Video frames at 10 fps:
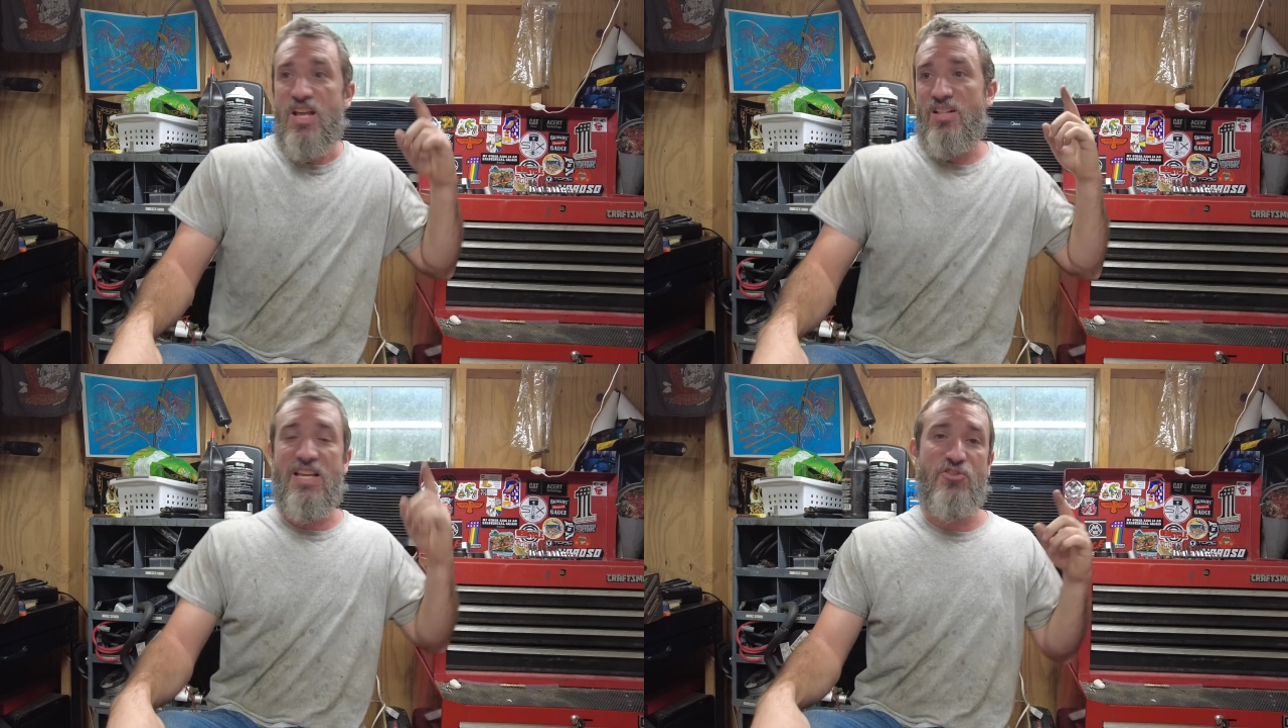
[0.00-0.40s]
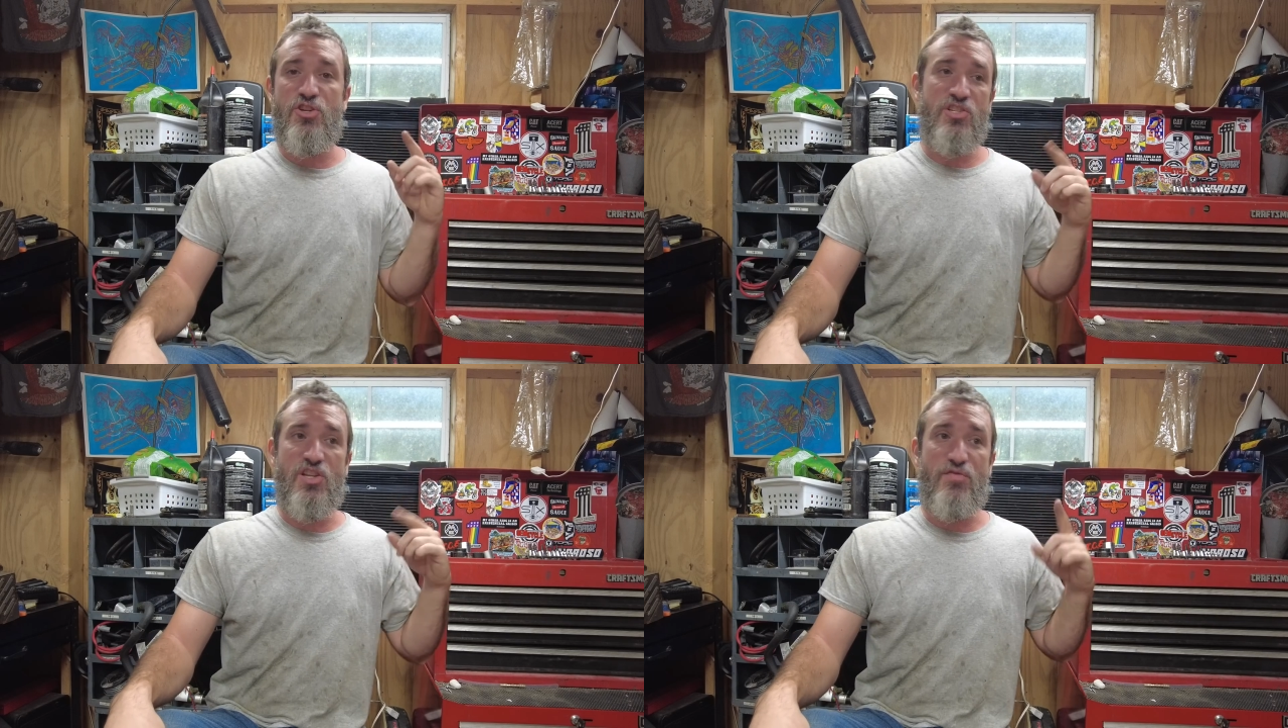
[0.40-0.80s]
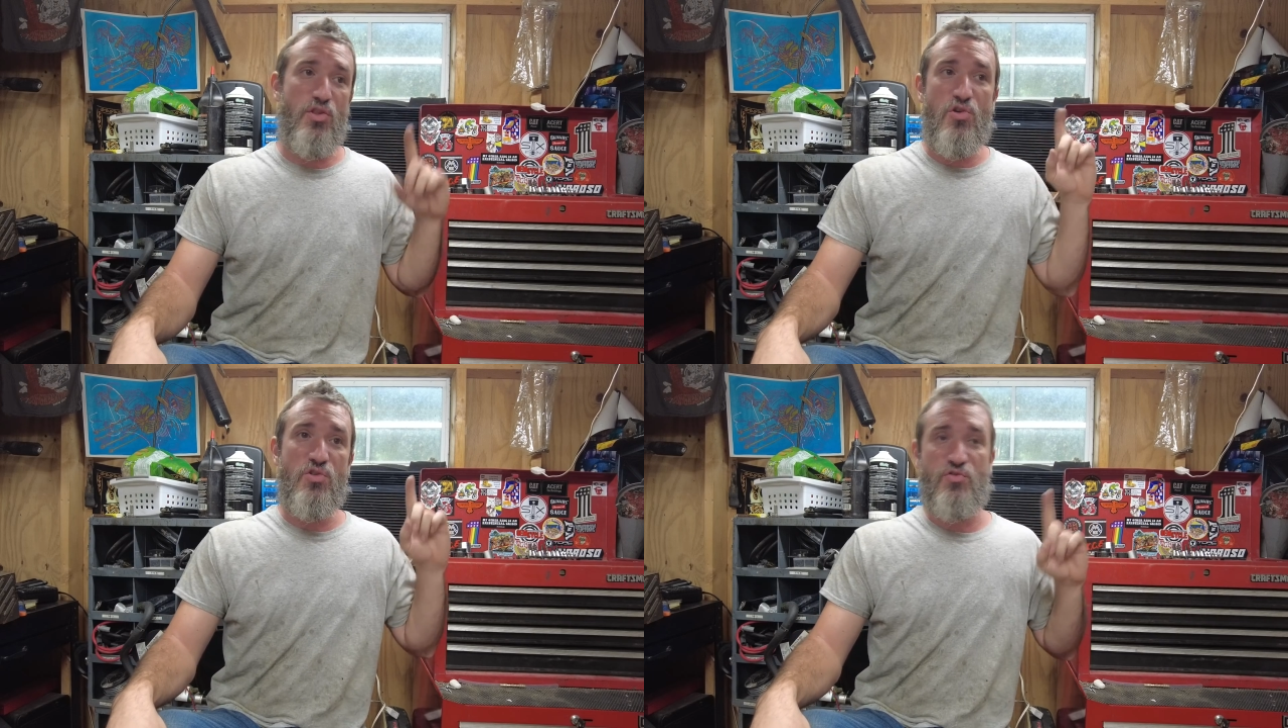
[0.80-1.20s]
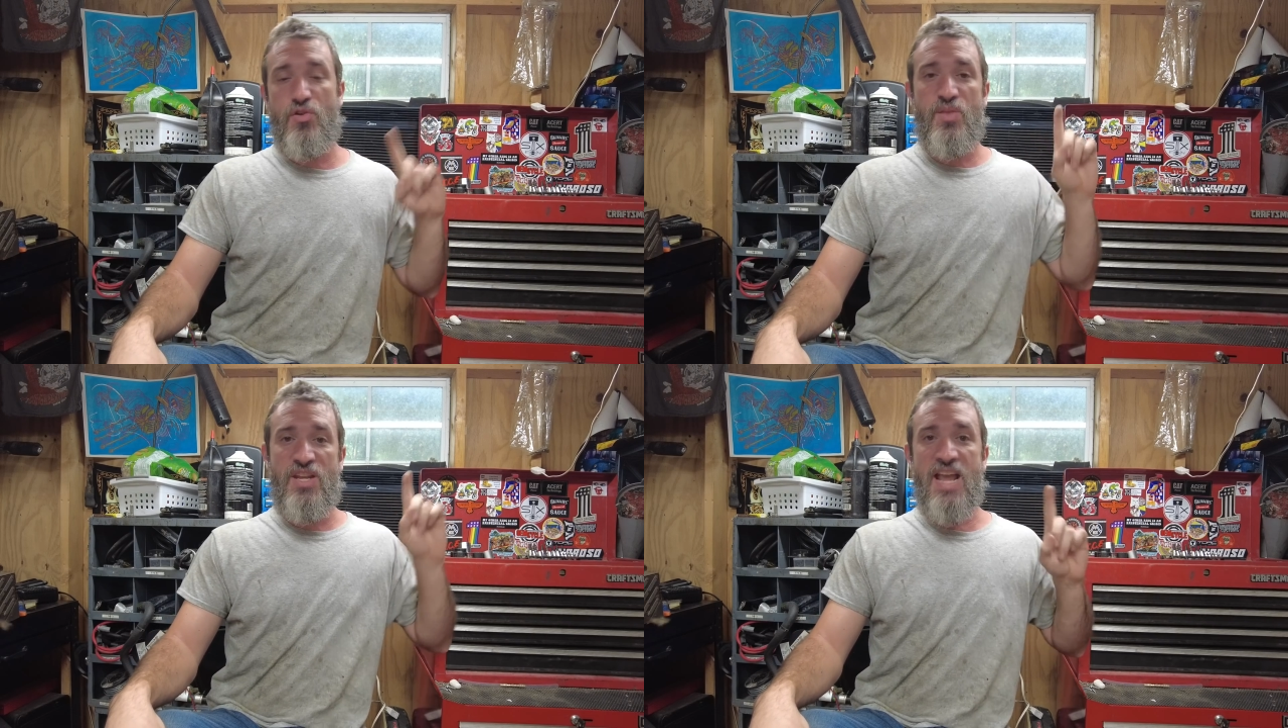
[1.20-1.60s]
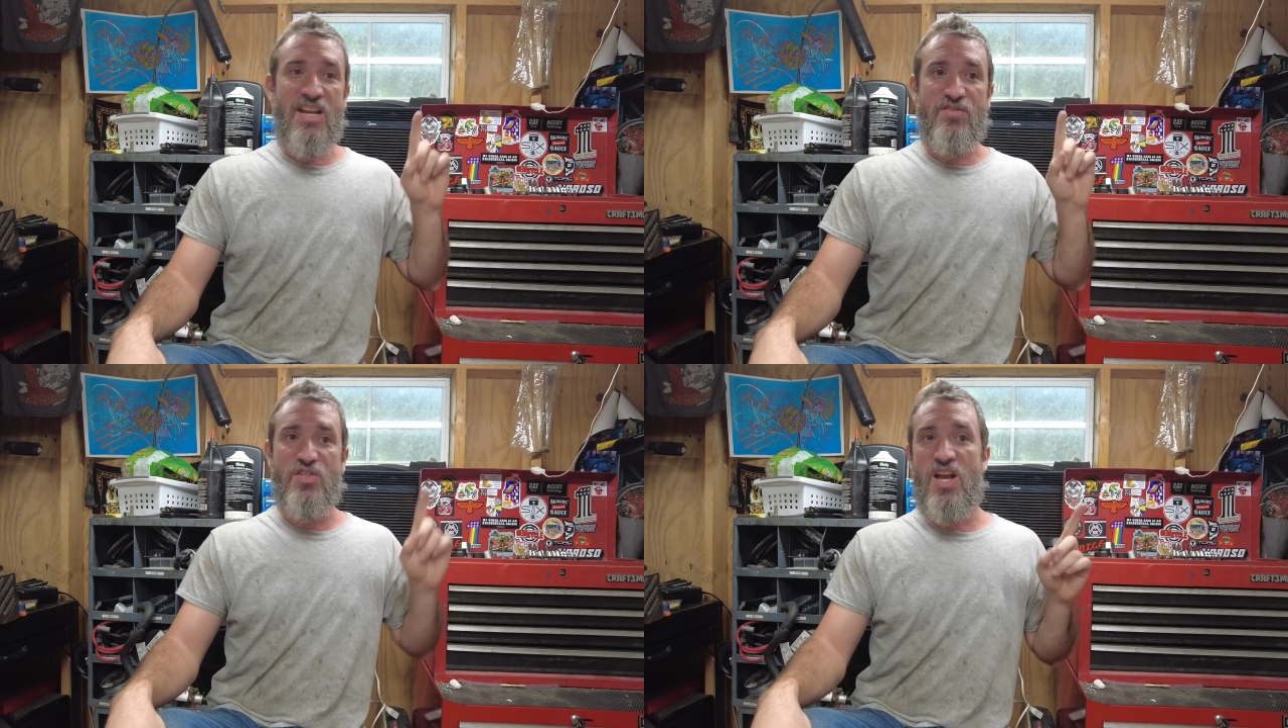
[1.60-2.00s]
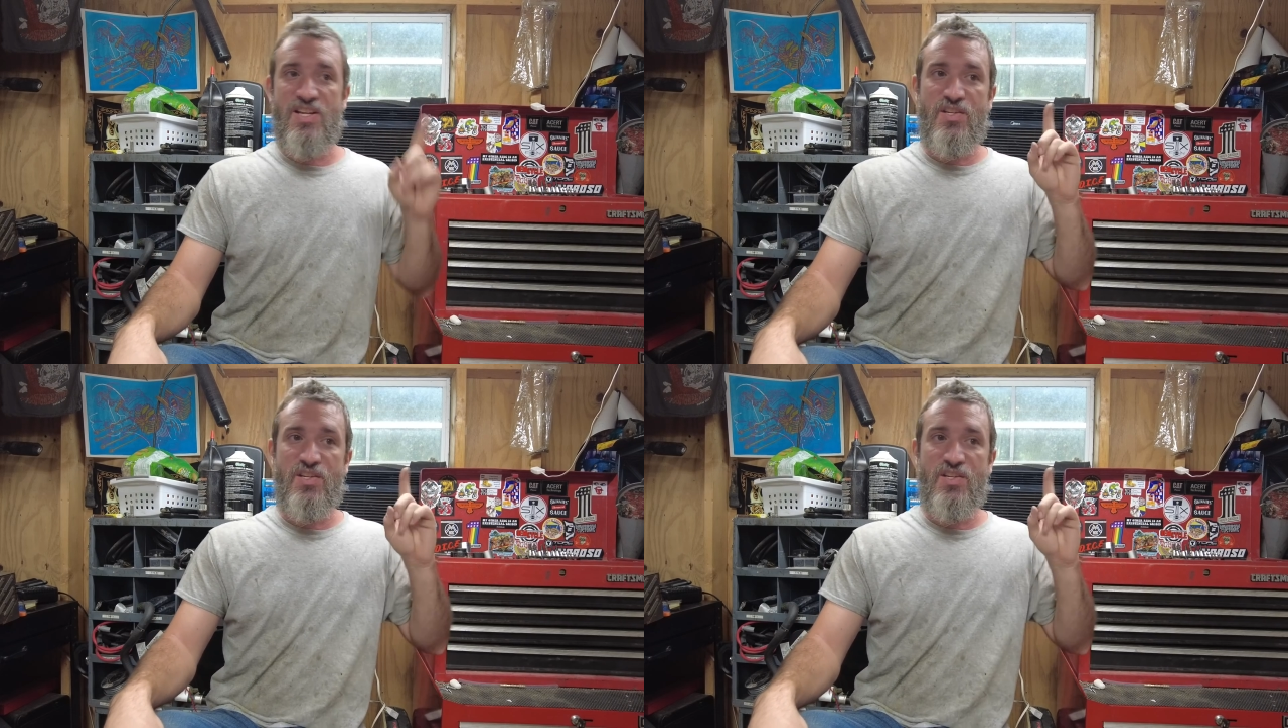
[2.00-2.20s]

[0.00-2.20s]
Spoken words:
electricity flows from the negative side